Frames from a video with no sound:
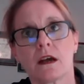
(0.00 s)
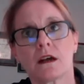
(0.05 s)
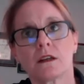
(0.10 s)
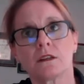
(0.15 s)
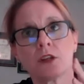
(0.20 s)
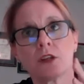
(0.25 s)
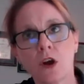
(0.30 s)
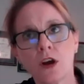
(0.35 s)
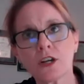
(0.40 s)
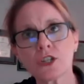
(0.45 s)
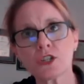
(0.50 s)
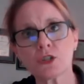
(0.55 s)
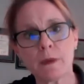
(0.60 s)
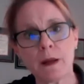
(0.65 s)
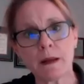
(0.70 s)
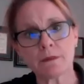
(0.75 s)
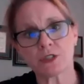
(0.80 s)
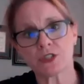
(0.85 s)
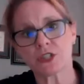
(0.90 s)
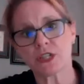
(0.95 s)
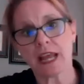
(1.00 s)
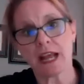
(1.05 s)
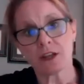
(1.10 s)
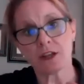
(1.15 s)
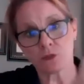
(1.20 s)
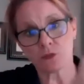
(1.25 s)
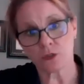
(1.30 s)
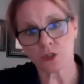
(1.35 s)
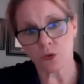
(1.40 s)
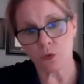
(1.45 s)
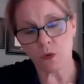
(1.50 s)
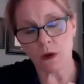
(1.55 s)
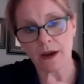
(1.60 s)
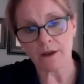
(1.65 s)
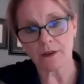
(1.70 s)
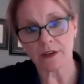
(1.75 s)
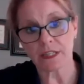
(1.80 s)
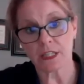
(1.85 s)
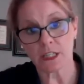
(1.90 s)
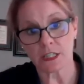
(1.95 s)
larger publishing house was
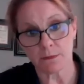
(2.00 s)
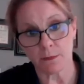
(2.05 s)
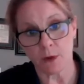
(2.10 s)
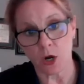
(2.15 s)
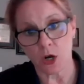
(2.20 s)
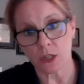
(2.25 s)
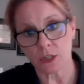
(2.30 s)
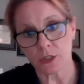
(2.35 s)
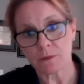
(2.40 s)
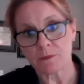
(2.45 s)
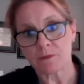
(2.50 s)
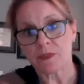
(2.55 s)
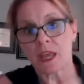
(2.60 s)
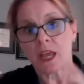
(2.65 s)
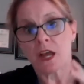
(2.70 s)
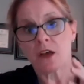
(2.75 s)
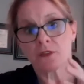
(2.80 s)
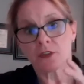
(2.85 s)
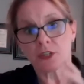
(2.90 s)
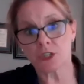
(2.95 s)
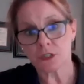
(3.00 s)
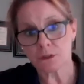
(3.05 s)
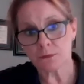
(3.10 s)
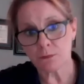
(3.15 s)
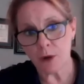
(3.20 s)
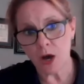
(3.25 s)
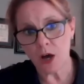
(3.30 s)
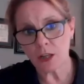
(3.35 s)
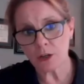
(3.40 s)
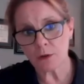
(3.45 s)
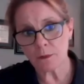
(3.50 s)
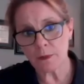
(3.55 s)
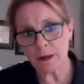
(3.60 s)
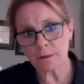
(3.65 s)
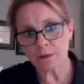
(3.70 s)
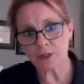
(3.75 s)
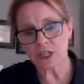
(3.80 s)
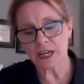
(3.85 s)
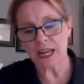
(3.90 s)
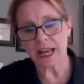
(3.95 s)
acquiring the smaller. The smaller
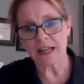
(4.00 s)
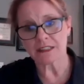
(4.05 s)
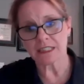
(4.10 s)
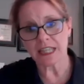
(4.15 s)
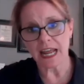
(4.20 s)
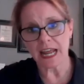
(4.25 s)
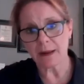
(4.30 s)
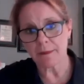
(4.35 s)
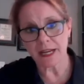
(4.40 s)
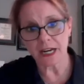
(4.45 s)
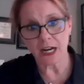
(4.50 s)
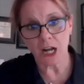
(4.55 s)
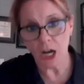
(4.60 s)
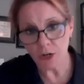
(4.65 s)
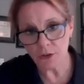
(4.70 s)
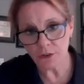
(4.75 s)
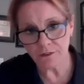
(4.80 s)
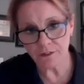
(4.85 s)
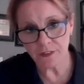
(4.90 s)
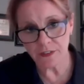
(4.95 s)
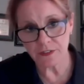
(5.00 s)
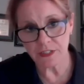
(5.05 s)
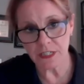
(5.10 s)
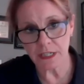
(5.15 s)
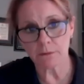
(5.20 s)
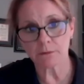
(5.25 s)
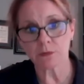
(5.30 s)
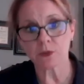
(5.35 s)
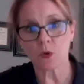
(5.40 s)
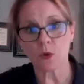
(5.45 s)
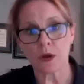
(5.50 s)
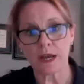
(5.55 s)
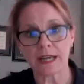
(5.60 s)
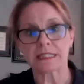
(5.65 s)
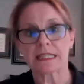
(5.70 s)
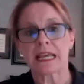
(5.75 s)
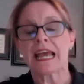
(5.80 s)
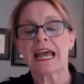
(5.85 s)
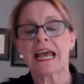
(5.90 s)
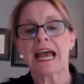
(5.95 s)
publishing house had about 150
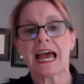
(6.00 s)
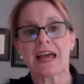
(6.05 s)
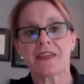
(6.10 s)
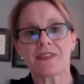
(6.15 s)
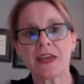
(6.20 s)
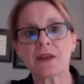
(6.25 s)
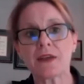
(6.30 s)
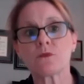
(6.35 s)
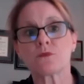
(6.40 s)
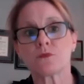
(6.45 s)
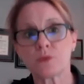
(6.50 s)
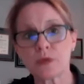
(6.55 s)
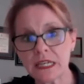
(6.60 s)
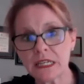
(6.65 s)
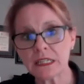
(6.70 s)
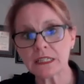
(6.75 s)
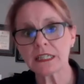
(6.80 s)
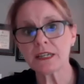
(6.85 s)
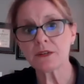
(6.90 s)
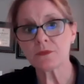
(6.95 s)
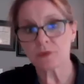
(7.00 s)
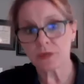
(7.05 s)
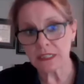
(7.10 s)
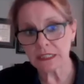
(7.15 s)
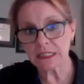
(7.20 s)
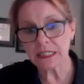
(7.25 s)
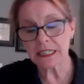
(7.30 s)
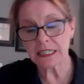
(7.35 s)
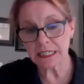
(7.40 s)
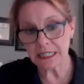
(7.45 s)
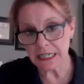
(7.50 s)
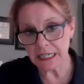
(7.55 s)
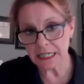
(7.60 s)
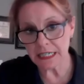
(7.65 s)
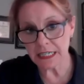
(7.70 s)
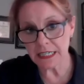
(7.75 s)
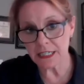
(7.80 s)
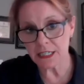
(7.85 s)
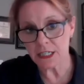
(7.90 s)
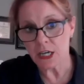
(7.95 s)
employees, and they really, really
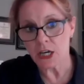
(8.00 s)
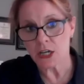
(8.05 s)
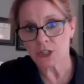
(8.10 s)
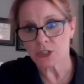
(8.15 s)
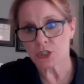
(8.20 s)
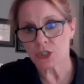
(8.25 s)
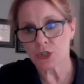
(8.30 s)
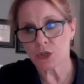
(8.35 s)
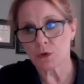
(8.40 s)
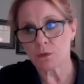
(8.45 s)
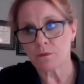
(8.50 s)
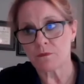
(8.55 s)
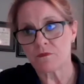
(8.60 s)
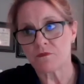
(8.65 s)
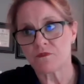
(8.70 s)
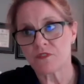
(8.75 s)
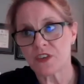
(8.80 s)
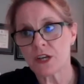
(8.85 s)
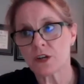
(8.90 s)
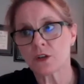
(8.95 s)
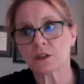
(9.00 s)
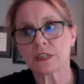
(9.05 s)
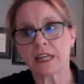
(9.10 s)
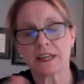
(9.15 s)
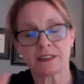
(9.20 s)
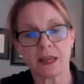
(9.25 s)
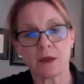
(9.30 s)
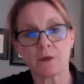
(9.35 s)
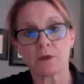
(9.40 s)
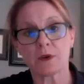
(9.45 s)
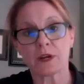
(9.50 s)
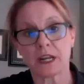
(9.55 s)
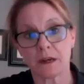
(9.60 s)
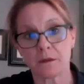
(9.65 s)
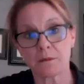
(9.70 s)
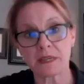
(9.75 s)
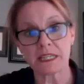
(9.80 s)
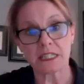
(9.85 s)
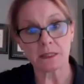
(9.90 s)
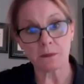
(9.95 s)
needed to feel like they were going to
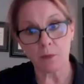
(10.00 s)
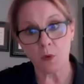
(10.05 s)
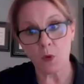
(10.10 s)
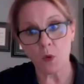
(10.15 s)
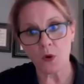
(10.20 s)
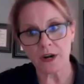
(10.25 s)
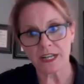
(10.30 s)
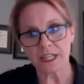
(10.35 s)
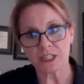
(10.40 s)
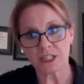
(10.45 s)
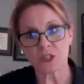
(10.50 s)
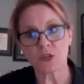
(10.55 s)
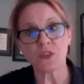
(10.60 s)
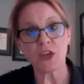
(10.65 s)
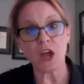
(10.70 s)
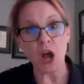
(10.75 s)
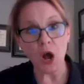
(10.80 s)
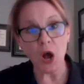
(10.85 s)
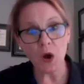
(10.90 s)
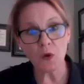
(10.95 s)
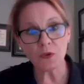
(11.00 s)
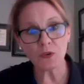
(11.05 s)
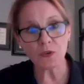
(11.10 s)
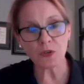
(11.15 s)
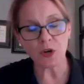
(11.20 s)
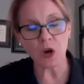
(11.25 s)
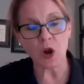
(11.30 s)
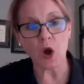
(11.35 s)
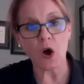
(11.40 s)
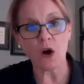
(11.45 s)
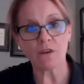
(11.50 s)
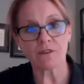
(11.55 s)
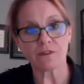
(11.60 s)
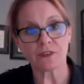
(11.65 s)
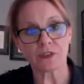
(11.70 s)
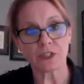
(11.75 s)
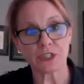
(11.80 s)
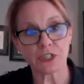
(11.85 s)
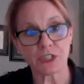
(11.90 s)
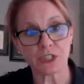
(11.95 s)
be supported. So the owner
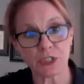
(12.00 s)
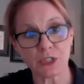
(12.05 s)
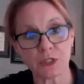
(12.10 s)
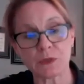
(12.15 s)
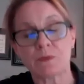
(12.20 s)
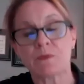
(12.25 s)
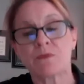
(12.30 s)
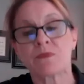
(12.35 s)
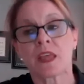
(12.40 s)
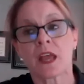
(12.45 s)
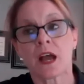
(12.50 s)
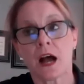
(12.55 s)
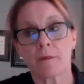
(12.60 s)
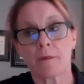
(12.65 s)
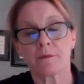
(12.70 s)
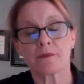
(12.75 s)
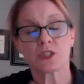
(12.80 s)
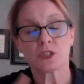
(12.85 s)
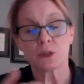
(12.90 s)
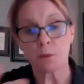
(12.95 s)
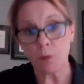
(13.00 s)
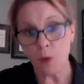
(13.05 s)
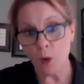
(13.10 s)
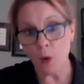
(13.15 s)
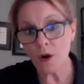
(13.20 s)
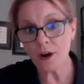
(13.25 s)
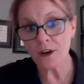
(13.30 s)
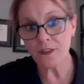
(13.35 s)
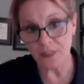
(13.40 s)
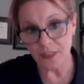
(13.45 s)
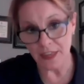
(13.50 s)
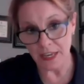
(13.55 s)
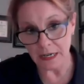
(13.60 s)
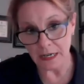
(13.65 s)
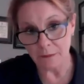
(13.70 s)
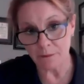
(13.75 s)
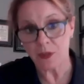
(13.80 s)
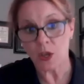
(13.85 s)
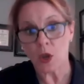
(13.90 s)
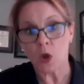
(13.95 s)
offered to support
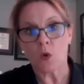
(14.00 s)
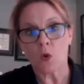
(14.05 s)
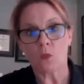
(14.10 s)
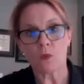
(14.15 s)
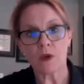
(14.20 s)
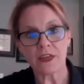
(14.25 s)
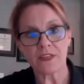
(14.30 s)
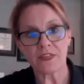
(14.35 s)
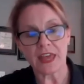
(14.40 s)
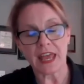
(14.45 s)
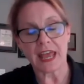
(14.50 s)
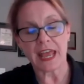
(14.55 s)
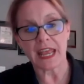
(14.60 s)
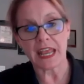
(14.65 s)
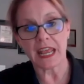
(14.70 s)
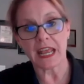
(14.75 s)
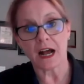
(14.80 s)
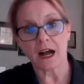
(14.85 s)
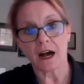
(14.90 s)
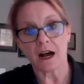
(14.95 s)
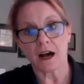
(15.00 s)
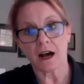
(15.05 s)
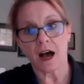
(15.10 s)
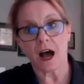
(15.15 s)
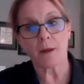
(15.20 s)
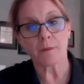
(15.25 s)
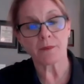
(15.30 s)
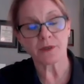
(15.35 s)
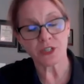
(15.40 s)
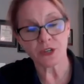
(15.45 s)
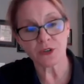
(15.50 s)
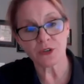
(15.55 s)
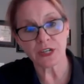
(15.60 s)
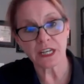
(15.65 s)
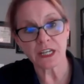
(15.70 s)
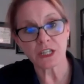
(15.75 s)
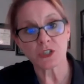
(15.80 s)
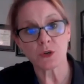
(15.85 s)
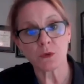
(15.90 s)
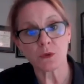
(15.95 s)
them with a
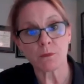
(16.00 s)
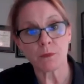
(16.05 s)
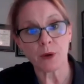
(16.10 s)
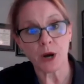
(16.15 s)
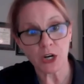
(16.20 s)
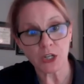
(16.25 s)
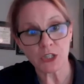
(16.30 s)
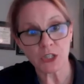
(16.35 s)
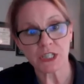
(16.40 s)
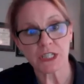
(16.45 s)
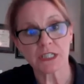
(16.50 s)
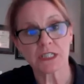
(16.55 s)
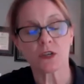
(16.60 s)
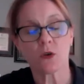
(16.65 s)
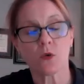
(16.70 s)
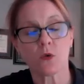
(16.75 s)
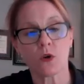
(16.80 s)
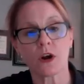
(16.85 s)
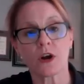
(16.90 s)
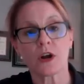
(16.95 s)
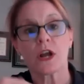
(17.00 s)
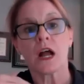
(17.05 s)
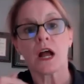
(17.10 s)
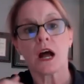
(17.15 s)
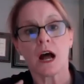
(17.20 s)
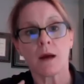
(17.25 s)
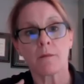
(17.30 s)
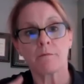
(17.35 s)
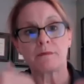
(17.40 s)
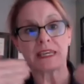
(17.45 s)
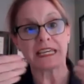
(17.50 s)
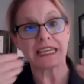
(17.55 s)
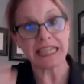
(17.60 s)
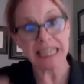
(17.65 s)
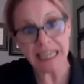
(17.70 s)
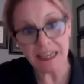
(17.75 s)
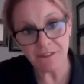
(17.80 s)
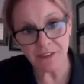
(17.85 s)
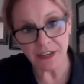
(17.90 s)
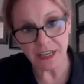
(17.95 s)
opportunity to purchase or be
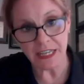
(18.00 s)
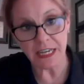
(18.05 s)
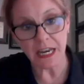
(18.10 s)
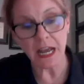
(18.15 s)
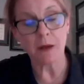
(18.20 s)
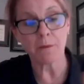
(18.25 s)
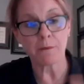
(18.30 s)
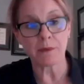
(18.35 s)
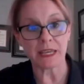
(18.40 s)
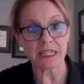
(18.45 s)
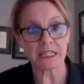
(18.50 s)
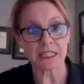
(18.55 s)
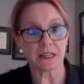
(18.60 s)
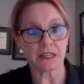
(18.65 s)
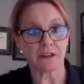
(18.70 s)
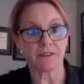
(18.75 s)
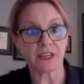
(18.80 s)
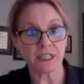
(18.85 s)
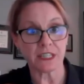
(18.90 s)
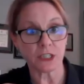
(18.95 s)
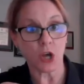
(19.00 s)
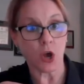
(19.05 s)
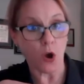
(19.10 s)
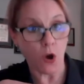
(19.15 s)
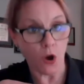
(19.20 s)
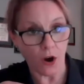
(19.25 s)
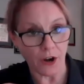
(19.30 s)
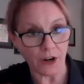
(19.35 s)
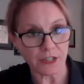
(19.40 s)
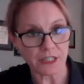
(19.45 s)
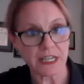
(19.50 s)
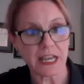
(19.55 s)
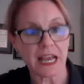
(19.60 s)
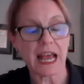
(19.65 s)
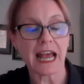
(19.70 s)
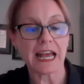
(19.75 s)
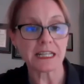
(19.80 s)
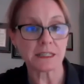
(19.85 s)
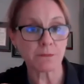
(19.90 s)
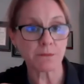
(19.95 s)
given a piece of his art
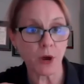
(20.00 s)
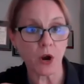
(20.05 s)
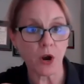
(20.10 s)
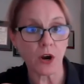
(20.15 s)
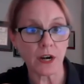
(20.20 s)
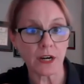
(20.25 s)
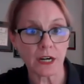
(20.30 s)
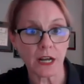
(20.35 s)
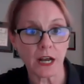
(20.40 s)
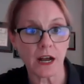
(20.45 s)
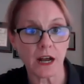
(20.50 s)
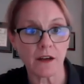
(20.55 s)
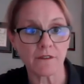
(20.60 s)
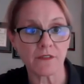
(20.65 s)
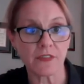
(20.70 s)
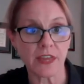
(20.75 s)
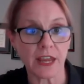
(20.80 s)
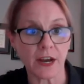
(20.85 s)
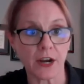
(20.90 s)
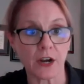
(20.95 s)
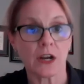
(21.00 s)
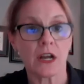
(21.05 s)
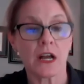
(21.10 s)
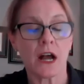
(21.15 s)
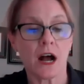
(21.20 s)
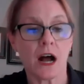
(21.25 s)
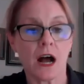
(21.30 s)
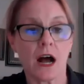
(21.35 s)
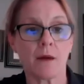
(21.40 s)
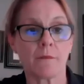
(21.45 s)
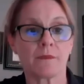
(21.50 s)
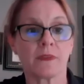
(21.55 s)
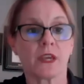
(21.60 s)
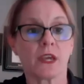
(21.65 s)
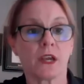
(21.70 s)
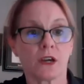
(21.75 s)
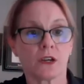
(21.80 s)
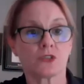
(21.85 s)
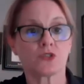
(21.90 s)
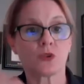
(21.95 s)
as part of their
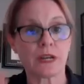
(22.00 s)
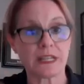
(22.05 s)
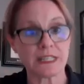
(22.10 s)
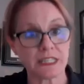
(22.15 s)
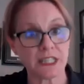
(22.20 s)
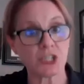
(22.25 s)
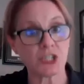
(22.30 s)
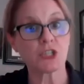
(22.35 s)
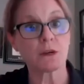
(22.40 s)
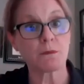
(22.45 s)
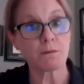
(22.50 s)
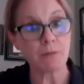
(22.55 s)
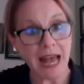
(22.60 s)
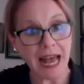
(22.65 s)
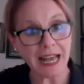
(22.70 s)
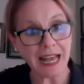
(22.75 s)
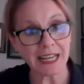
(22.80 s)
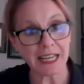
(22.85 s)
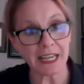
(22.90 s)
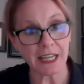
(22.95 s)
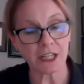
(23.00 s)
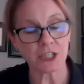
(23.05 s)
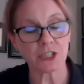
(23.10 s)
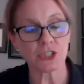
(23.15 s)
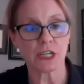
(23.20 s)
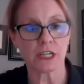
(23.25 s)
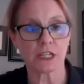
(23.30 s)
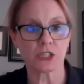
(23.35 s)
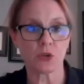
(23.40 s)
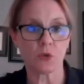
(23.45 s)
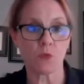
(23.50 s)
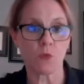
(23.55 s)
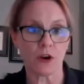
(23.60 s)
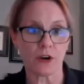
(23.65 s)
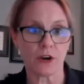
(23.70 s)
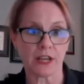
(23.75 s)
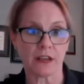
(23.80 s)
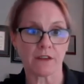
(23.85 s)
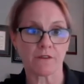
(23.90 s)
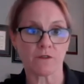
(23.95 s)
transition package into
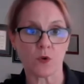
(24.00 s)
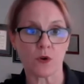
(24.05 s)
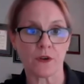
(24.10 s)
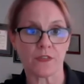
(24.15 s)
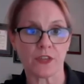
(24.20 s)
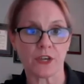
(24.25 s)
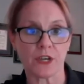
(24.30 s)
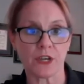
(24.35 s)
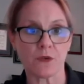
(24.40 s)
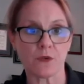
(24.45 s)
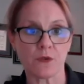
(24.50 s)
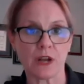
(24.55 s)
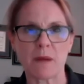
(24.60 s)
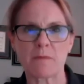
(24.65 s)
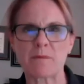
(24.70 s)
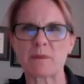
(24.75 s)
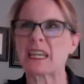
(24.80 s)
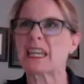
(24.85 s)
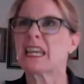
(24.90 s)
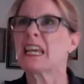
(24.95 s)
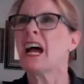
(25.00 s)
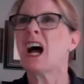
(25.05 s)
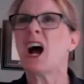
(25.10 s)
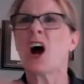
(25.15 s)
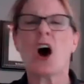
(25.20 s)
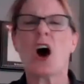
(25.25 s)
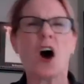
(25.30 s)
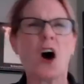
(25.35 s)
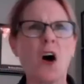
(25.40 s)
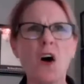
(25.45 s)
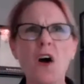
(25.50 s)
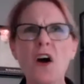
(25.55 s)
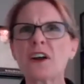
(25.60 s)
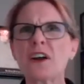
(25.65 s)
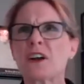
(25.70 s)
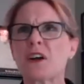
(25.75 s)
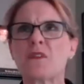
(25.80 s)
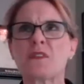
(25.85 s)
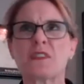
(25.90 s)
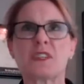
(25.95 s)
working for the new company.
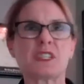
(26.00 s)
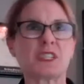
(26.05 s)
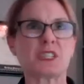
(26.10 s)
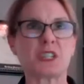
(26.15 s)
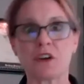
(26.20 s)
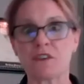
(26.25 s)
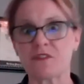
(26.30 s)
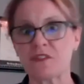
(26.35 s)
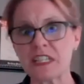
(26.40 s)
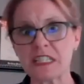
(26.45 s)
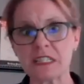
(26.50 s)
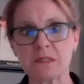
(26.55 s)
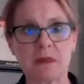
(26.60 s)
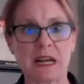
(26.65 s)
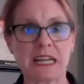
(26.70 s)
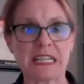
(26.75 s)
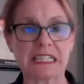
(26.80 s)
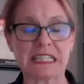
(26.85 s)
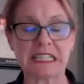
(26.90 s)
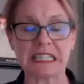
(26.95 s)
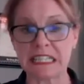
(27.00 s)
Art on the surface might